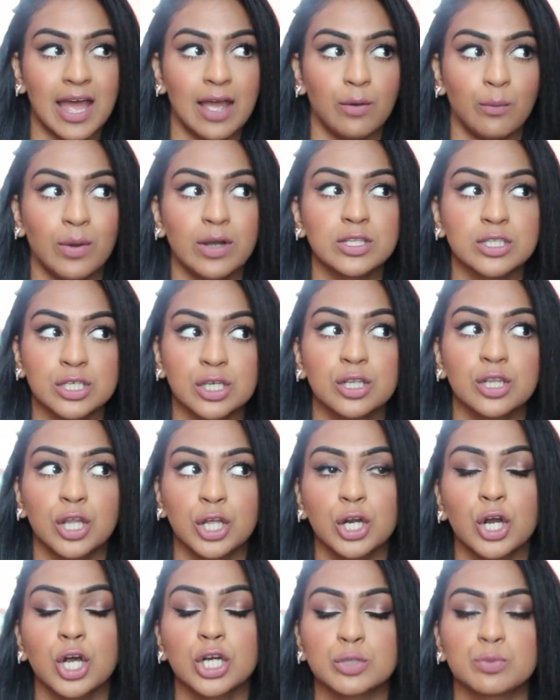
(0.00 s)
I went to the
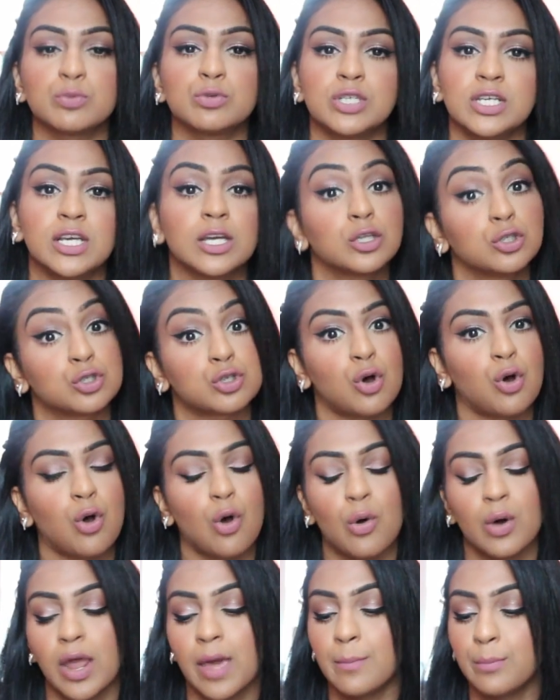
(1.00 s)
NARS boutique in
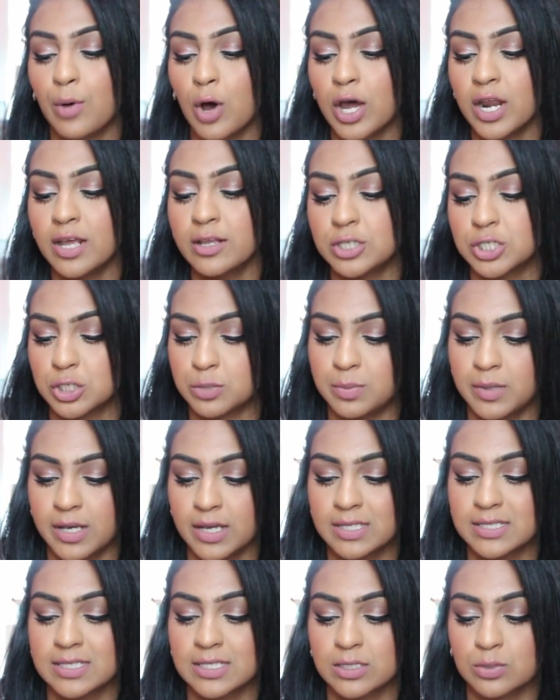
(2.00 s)
Soho and I bought it just
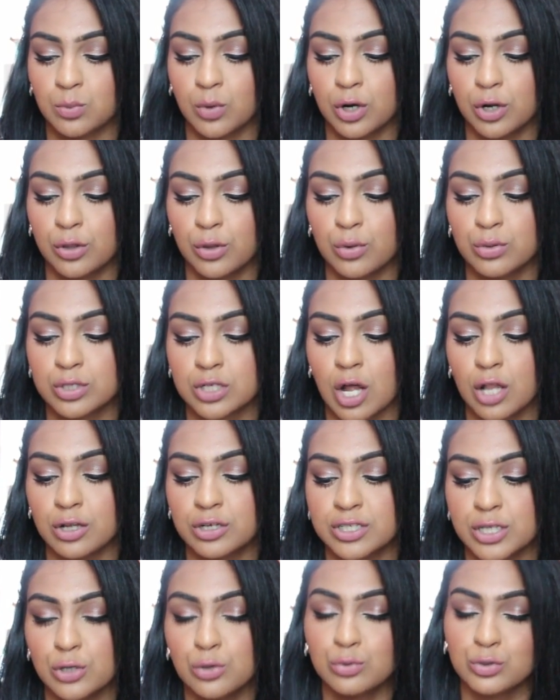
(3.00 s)
because it's one of those
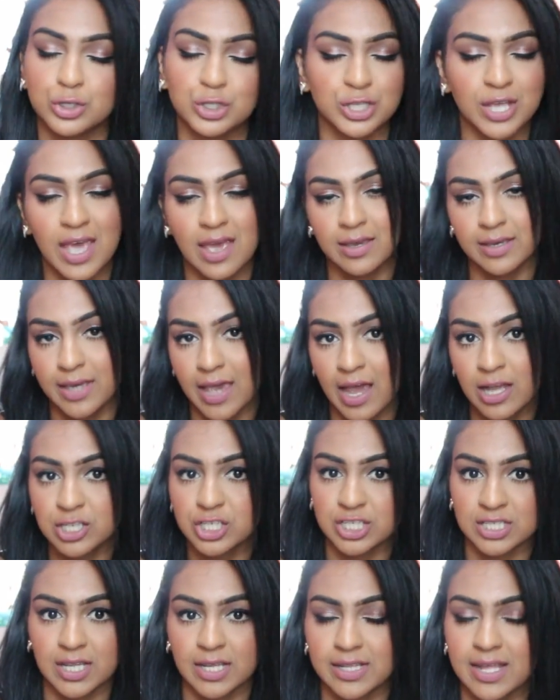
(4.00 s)
colors that you just can't get
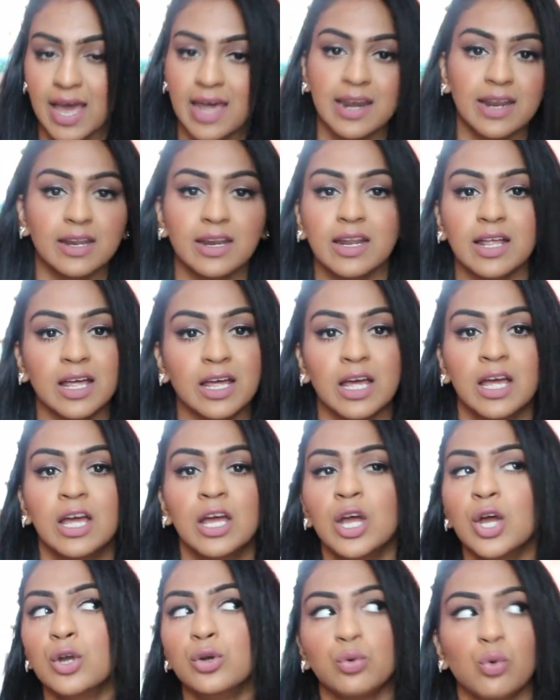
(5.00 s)
just like that at
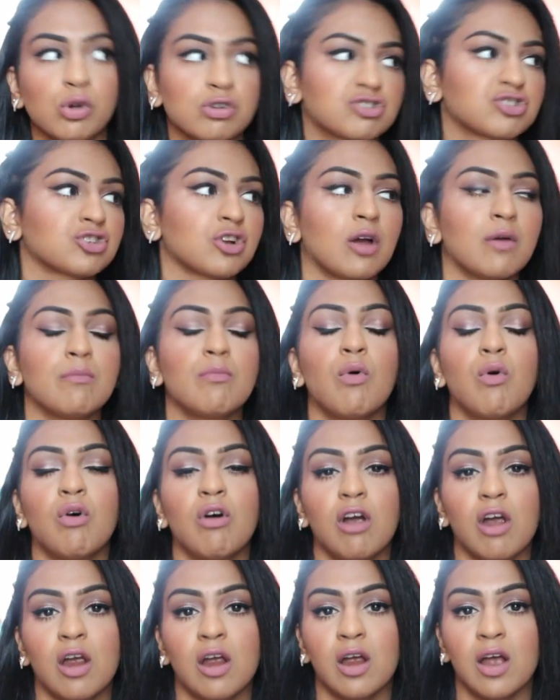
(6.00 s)
Nordstrom
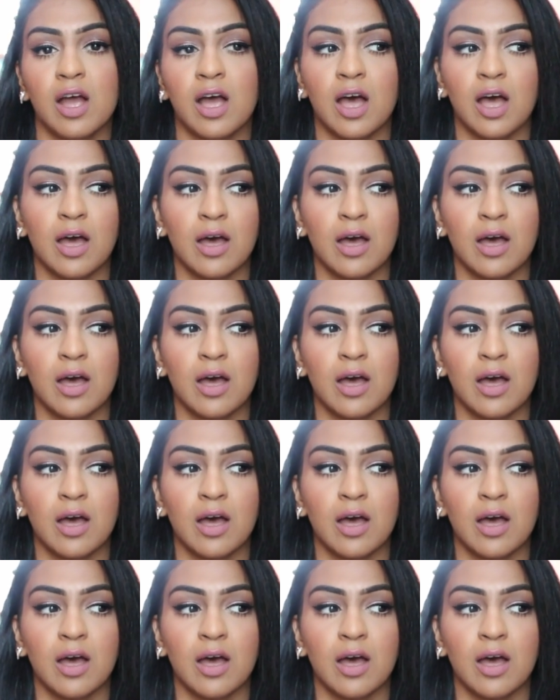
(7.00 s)
or